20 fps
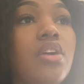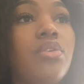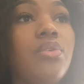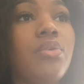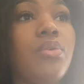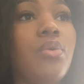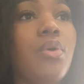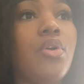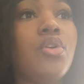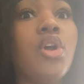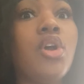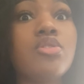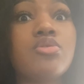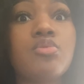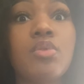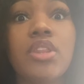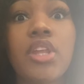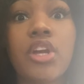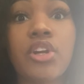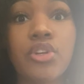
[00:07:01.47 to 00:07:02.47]
who knows
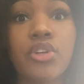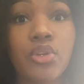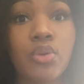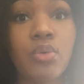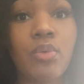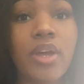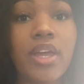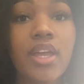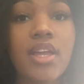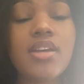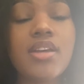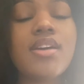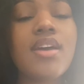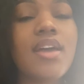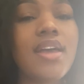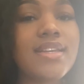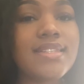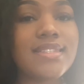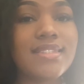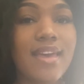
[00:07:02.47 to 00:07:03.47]
what they're doing
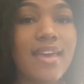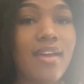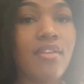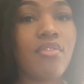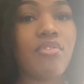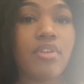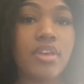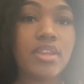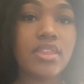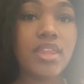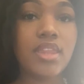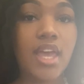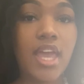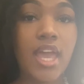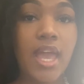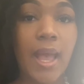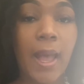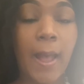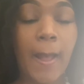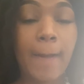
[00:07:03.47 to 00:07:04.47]
is
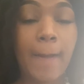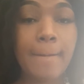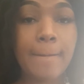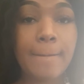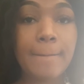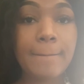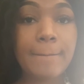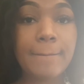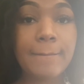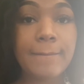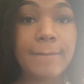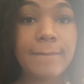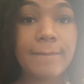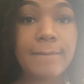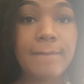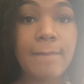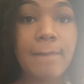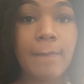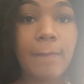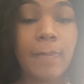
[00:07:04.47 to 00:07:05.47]
everything.
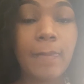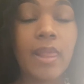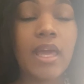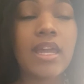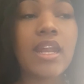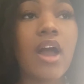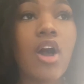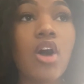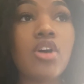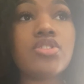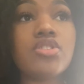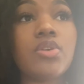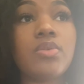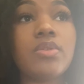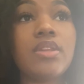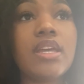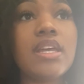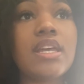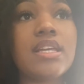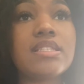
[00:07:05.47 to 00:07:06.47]
And I also
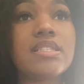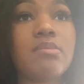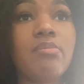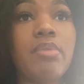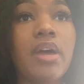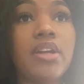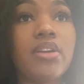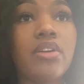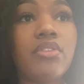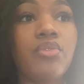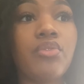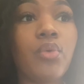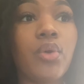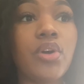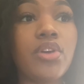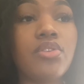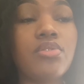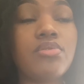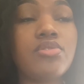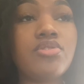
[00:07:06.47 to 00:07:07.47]
think it's better for
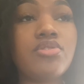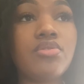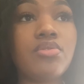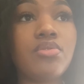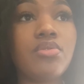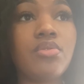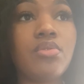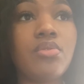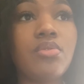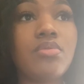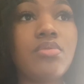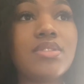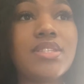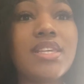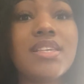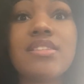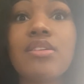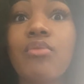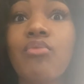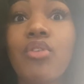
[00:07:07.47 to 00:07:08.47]
you to see
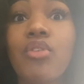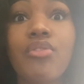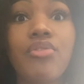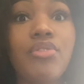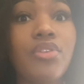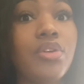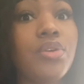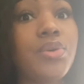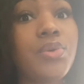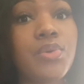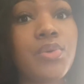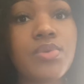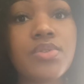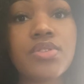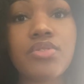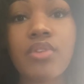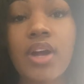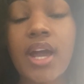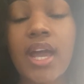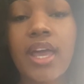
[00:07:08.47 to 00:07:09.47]
some reviews,
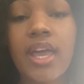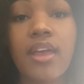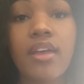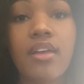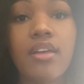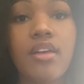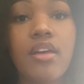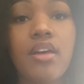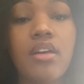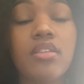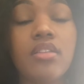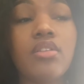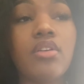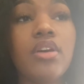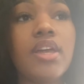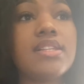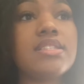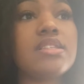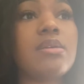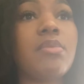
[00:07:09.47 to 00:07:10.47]
right? Look
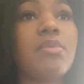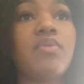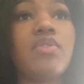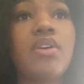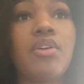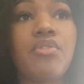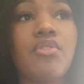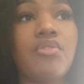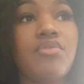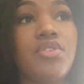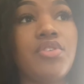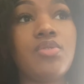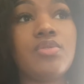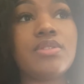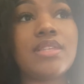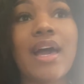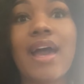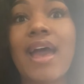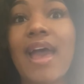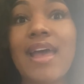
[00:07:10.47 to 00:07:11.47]
at some of their reviews.
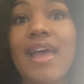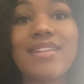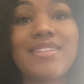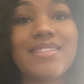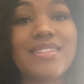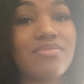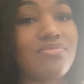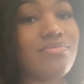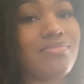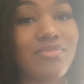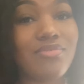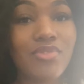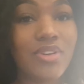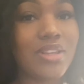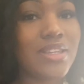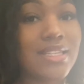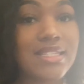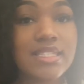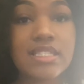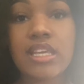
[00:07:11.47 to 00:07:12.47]
I hadn't
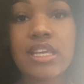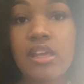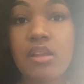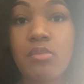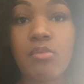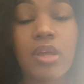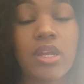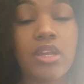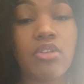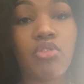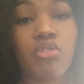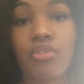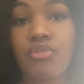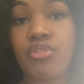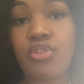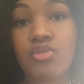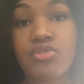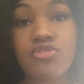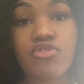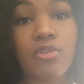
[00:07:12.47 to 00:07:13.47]
really seen many
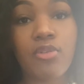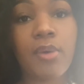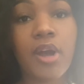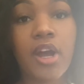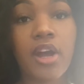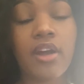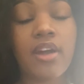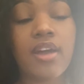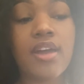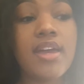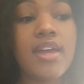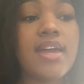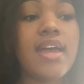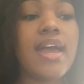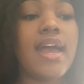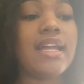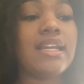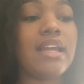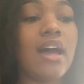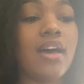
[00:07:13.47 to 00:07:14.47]
reviews from her.
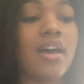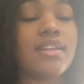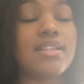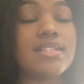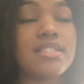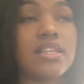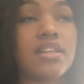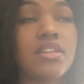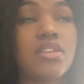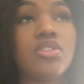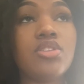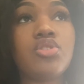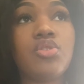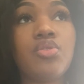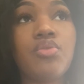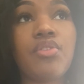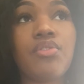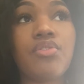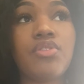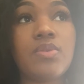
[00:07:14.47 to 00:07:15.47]
And honestly, the 2
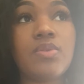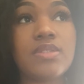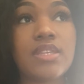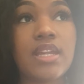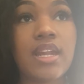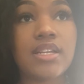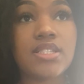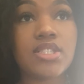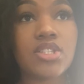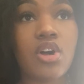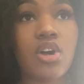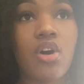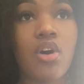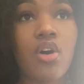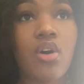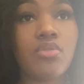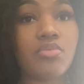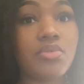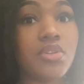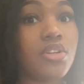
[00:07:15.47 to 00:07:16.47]
reviews that I
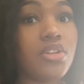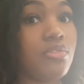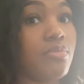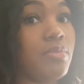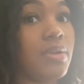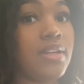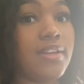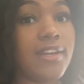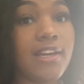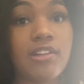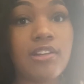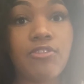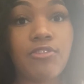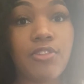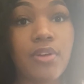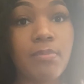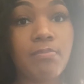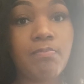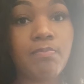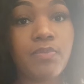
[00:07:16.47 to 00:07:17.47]
saw could have been done
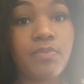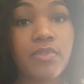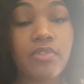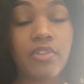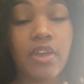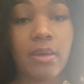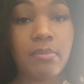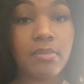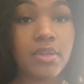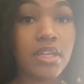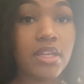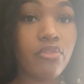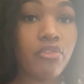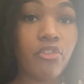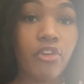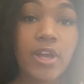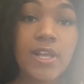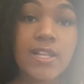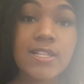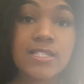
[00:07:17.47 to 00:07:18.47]
from family and
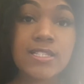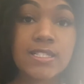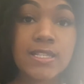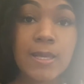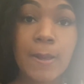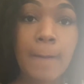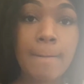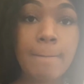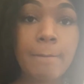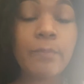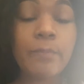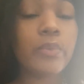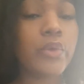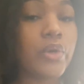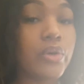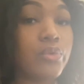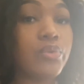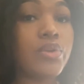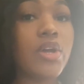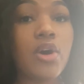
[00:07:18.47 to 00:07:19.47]
friends.
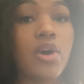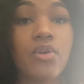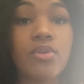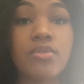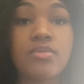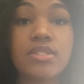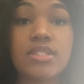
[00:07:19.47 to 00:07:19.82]
Who knows?